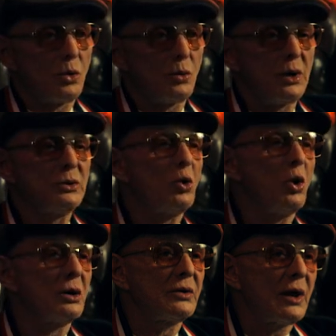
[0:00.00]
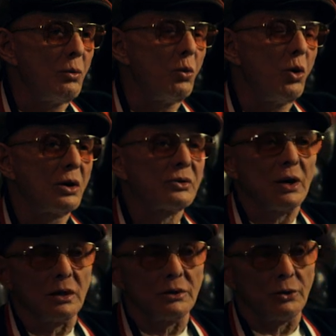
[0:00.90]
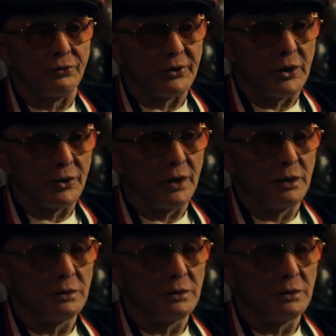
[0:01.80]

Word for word: We talked and walked a little further.